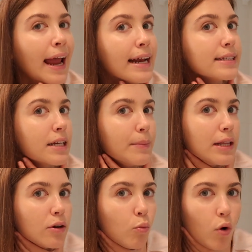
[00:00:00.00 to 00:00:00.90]
and it's gonna be
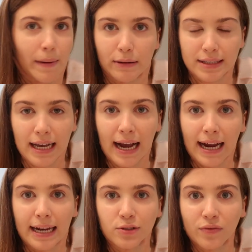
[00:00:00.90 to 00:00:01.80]
a little warm
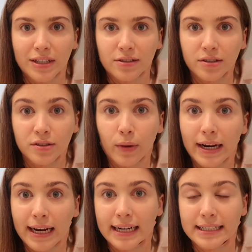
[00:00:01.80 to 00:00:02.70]
outside, so if I start
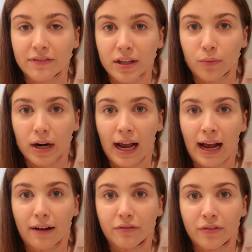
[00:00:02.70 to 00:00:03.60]
sweating, I definitely wanna
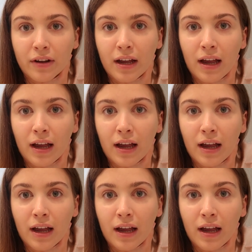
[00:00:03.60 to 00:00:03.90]
have